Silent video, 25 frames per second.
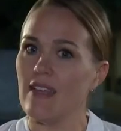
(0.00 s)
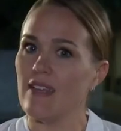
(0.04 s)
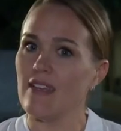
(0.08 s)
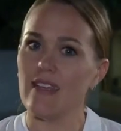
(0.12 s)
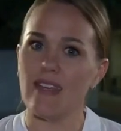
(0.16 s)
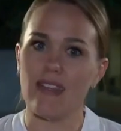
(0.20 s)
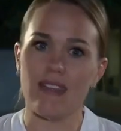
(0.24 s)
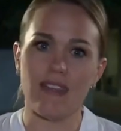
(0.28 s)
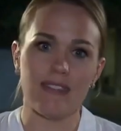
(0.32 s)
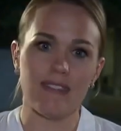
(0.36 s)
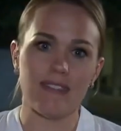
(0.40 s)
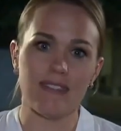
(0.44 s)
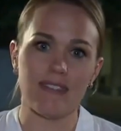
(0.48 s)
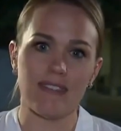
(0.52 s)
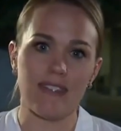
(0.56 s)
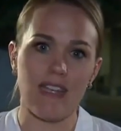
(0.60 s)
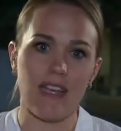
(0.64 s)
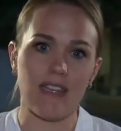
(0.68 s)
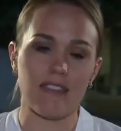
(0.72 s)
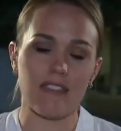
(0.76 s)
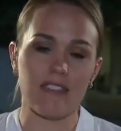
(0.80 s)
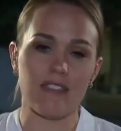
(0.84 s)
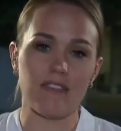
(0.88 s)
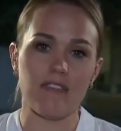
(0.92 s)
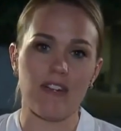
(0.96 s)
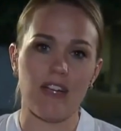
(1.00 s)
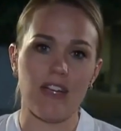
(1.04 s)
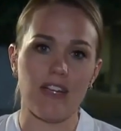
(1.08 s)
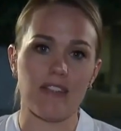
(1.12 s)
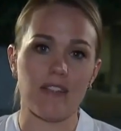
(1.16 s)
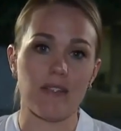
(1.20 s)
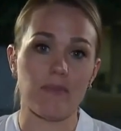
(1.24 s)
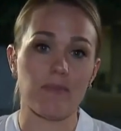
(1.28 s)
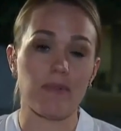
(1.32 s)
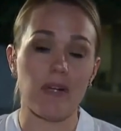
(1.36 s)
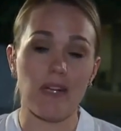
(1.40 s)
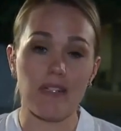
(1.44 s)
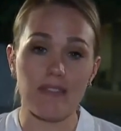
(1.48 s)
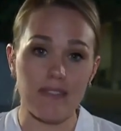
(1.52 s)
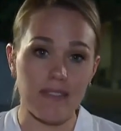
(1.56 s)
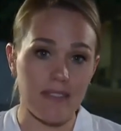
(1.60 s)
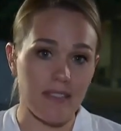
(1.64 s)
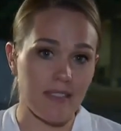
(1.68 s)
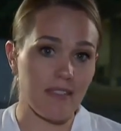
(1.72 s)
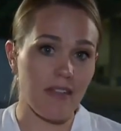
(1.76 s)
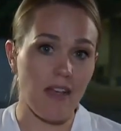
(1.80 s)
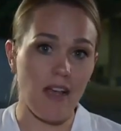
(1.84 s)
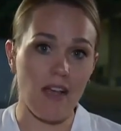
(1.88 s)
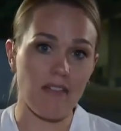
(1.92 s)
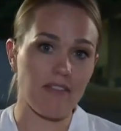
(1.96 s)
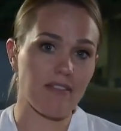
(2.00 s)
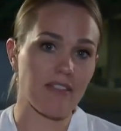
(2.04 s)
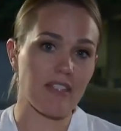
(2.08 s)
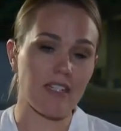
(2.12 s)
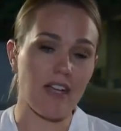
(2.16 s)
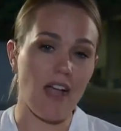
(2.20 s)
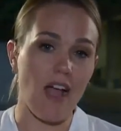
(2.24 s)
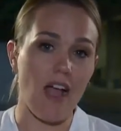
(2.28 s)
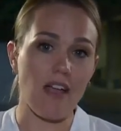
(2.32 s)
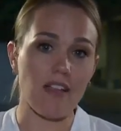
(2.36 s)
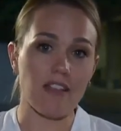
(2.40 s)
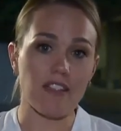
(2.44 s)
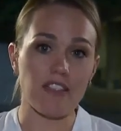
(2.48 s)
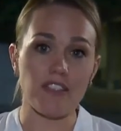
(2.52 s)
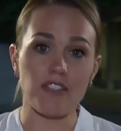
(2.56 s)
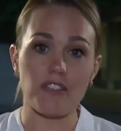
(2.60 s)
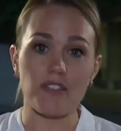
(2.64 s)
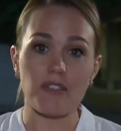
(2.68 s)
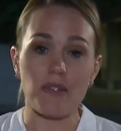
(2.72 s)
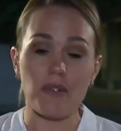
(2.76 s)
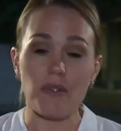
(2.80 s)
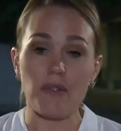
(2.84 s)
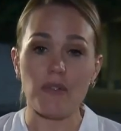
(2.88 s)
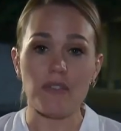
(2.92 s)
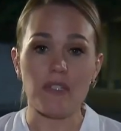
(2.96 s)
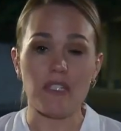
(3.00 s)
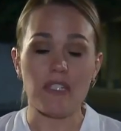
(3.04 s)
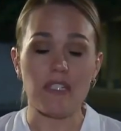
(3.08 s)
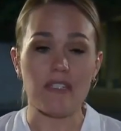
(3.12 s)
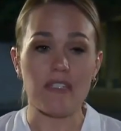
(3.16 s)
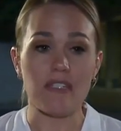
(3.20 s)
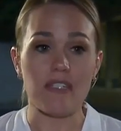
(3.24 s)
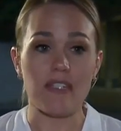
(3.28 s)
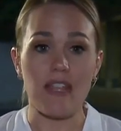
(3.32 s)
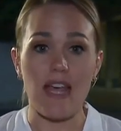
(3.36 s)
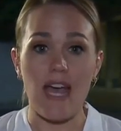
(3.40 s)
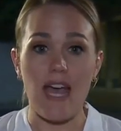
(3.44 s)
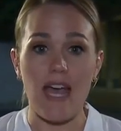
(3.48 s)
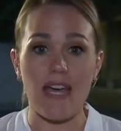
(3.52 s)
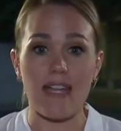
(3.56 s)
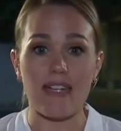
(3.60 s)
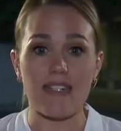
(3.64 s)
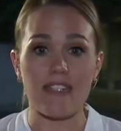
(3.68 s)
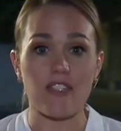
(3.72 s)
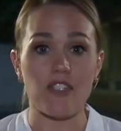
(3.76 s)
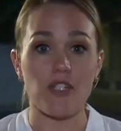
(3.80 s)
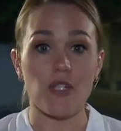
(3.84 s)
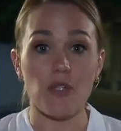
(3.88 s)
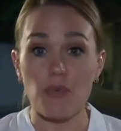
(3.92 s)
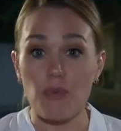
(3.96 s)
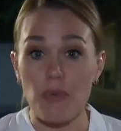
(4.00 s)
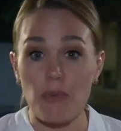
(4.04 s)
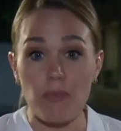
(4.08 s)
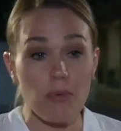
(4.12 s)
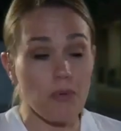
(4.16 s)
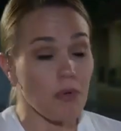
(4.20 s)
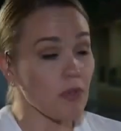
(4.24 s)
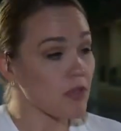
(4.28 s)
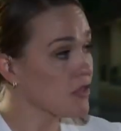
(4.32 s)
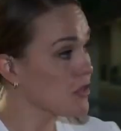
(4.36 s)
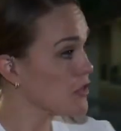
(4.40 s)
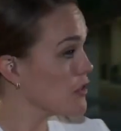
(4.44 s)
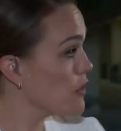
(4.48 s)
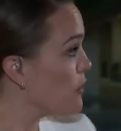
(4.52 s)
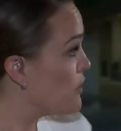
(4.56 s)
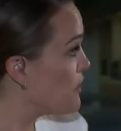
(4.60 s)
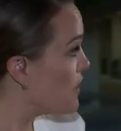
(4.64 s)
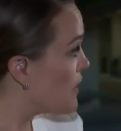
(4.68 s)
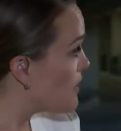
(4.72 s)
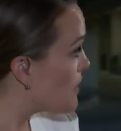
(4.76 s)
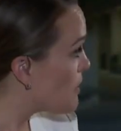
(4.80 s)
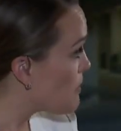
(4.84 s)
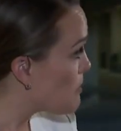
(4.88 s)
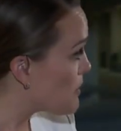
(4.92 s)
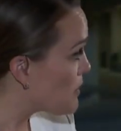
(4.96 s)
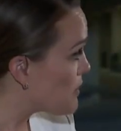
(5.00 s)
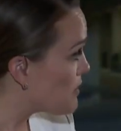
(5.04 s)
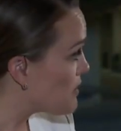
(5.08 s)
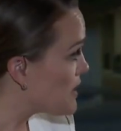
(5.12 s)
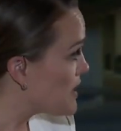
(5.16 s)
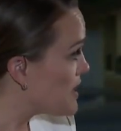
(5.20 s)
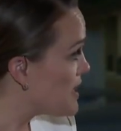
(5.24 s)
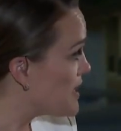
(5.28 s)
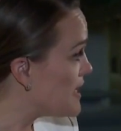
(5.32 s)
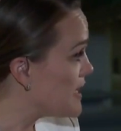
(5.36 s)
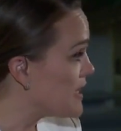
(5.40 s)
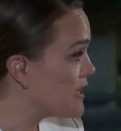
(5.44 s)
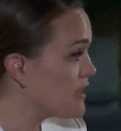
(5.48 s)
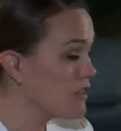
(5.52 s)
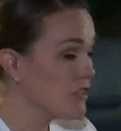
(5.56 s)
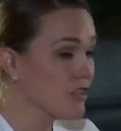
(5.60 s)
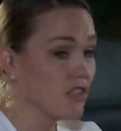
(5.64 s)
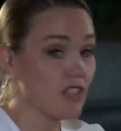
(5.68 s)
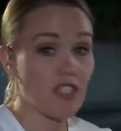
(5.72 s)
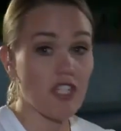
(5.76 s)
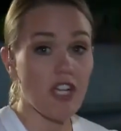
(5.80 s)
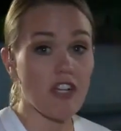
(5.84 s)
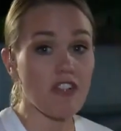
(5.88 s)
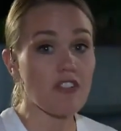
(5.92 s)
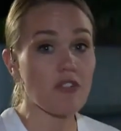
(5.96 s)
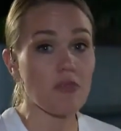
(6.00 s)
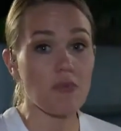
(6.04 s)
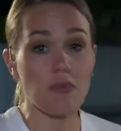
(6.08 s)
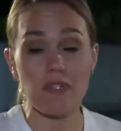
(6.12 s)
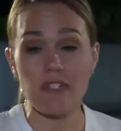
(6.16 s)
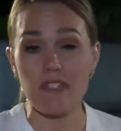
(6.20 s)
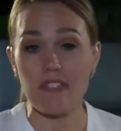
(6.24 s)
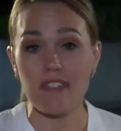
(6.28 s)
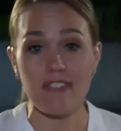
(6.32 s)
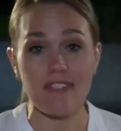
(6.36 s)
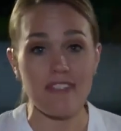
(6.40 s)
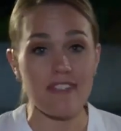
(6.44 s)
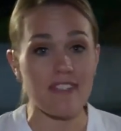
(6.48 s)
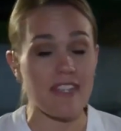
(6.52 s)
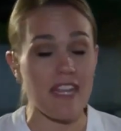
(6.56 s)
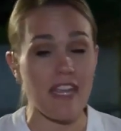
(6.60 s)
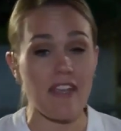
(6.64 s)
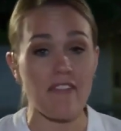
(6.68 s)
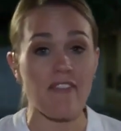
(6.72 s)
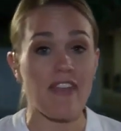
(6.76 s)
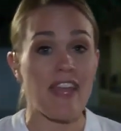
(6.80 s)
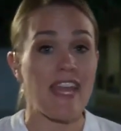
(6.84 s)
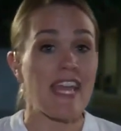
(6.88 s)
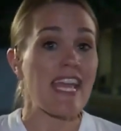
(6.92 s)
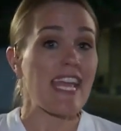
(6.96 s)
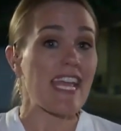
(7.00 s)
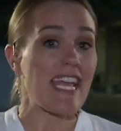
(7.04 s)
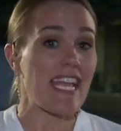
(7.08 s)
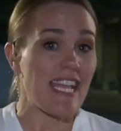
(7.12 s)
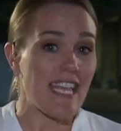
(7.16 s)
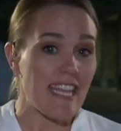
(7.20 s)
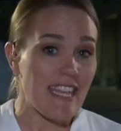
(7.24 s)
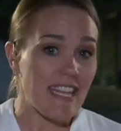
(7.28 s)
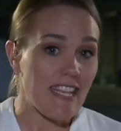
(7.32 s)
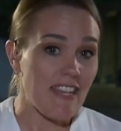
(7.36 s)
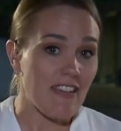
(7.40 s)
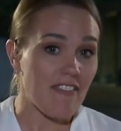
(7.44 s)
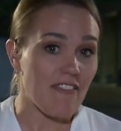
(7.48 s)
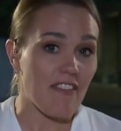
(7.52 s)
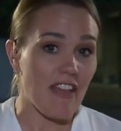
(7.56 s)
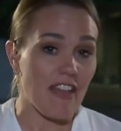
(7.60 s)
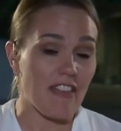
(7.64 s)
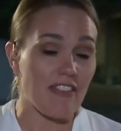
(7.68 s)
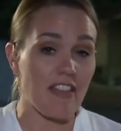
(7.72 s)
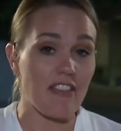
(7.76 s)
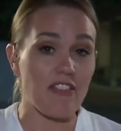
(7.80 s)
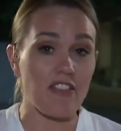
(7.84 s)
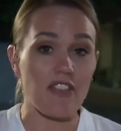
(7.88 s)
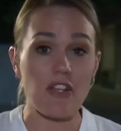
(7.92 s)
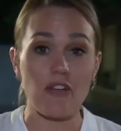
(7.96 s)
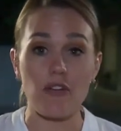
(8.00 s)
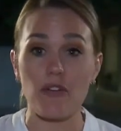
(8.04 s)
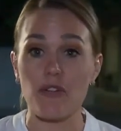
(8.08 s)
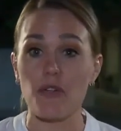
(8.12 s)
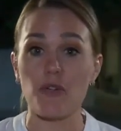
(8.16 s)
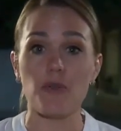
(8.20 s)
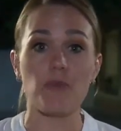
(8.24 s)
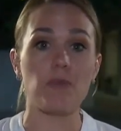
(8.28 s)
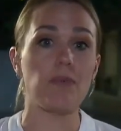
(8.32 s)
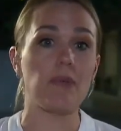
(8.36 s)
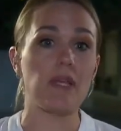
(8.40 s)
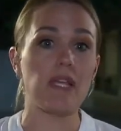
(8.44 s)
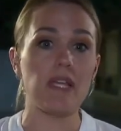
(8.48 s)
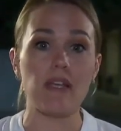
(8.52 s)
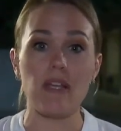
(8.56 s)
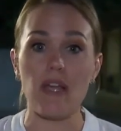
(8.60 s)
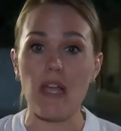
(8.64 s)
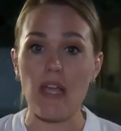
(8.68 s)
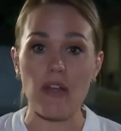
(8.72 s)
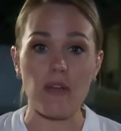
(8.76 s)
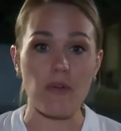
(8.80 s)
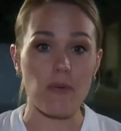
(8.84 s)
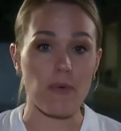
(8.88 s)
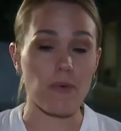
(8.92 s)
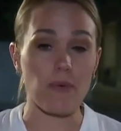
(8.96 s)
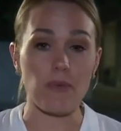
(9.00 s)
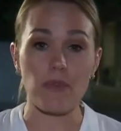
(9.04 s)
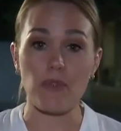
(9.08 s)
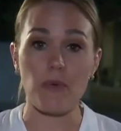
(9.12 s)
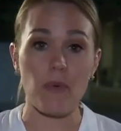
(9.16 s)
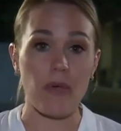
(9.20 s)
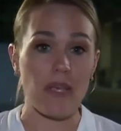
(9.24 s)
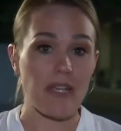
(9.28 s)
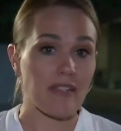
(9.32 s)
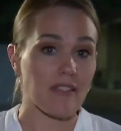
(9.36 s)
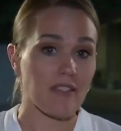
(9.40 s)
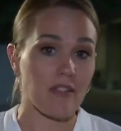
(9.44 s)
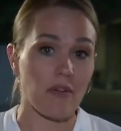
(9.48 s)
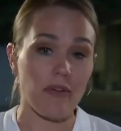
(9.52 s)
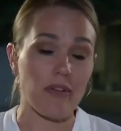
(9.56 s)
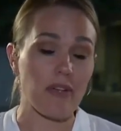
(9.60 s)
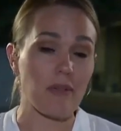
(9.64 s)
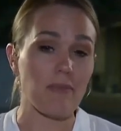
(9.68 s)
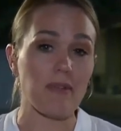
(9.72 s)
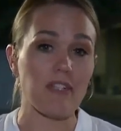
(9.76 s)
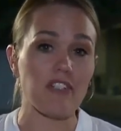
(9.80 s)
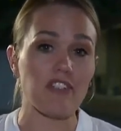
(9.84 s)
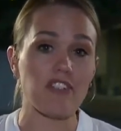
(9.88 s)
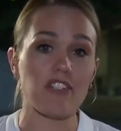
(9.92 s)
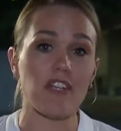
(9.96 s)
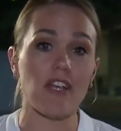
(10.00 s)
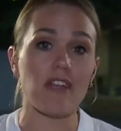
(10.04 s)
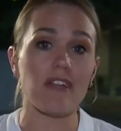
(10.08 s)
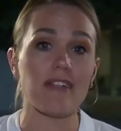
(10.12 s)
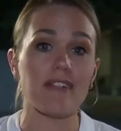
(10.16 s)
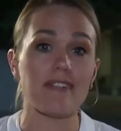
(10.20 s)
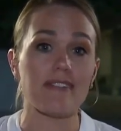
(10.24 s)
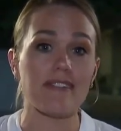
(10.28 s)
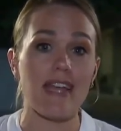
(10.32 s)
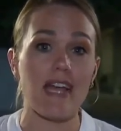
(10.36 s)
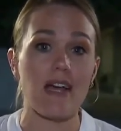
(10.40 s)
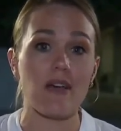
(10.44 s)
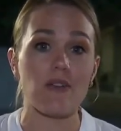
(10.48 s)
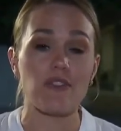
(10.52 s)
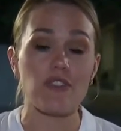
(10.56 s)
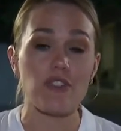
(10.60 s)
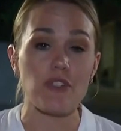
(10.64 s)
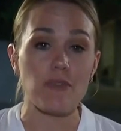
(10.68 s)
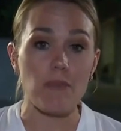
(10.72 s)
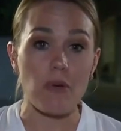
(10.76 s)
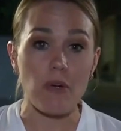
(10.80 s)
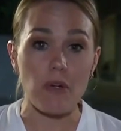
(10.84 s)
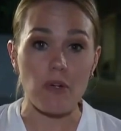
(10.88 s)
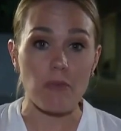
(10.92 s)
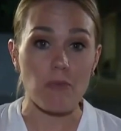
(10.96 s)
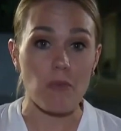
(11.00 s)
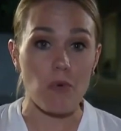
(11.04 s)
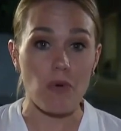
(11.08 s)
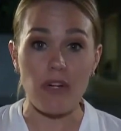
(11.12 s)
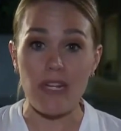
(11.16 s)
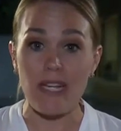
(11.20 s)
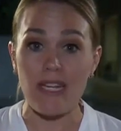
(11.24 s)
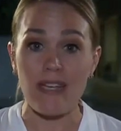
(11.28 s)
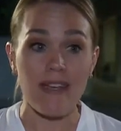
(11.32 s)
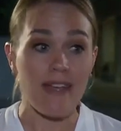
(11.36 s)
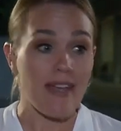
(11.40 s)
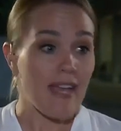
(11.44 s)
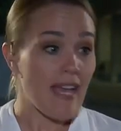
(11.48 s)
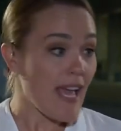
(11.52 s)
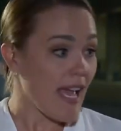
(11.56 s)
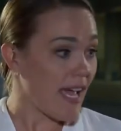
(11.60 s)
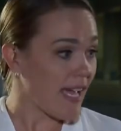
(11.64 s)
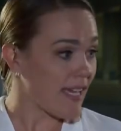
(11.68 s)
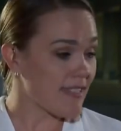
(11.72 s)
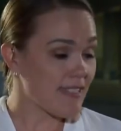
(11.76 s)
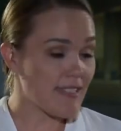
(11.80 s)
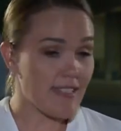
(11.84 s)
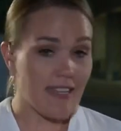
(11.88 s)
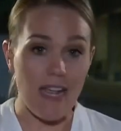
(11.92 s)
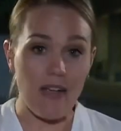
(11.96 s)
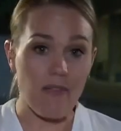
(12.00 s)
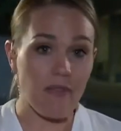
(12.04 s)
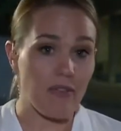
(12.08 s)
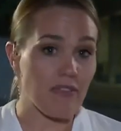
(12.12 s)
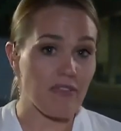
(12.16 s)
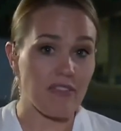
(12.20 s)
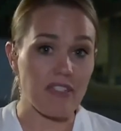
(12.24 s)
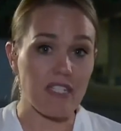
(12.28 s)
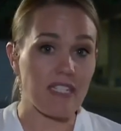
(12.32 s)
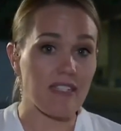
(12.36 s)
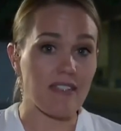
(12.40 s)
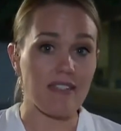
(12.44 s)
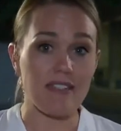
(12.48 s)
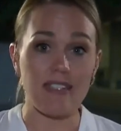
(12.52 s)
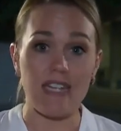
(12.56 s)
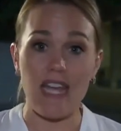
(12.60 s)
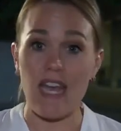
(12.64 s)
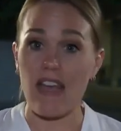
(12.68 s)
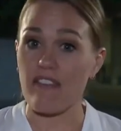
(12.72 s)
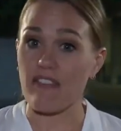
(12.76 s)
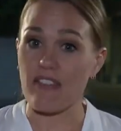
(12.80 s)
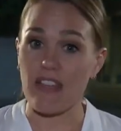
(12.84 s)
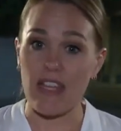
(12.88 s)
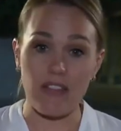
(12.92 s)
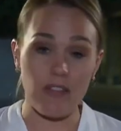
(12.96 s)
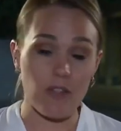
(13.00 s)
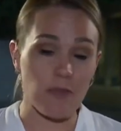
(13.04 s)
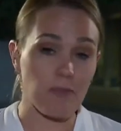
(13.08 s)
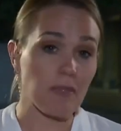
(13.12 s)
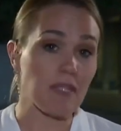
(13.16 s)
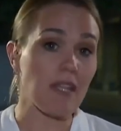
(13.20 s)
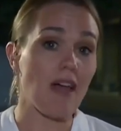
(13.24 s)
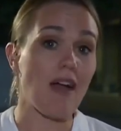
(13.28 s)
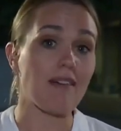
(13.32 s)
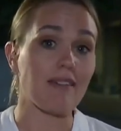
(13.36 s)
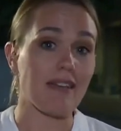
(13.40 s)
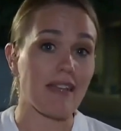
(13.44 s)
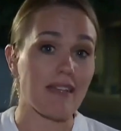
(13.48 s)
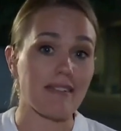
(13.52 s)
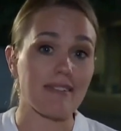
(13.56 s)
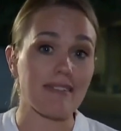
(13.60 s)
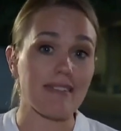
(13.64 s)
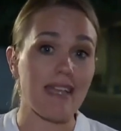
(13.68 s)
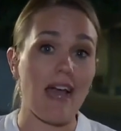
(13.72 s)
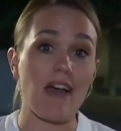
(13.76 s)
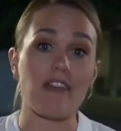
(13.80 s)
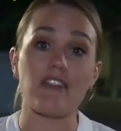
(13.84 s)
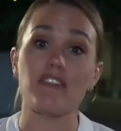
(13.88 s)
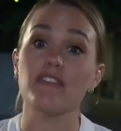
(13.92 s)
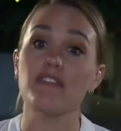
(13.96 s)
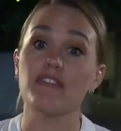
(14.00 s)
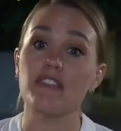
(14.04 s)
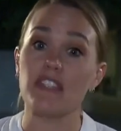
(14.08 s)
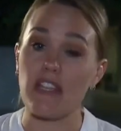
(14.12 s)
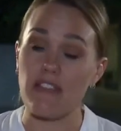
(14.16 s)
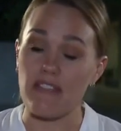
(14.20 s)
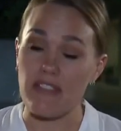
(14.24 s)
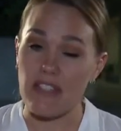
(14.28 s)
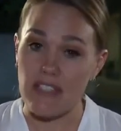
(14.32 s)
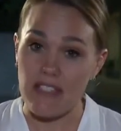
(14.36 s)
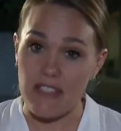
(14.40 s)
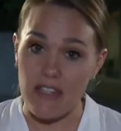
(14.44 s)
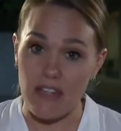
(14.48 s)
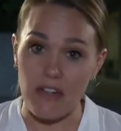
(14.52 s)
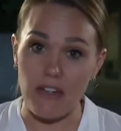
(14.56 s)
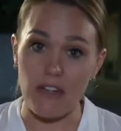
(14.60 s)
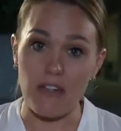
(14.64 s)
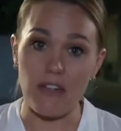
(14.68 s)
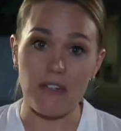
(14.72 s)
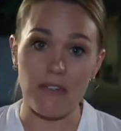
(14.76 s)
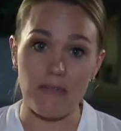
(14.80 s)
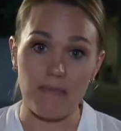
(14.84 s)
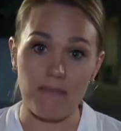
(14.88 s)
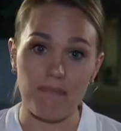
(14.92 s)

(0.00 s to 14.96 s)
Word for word: Yeah, that's exactly right. The president of the college told us that two reports showed that the building here just wasn't safe in the event that there could be an earthquake. It's going to be shutting down tomorrow morning, and tonight we've seen staff get their belongings out of Davies Hall.